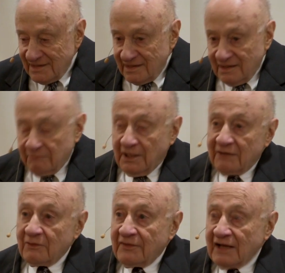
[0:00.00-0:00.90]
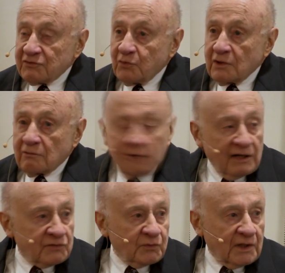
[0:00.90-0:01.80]
and by the way, that's where
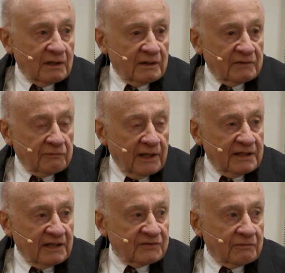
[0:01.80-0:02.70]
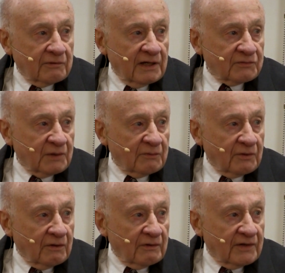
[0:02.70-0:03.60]
Roswell is right next to Roswell,
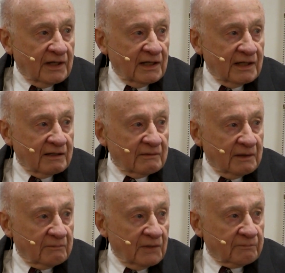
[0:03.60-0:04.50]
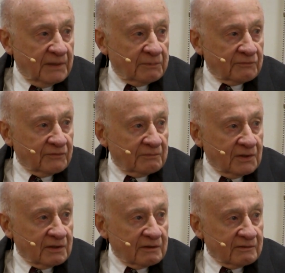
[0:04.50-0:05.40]
where all the alien, the people from
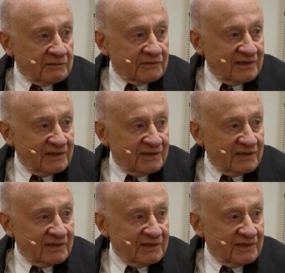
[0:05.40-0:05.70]
Mars,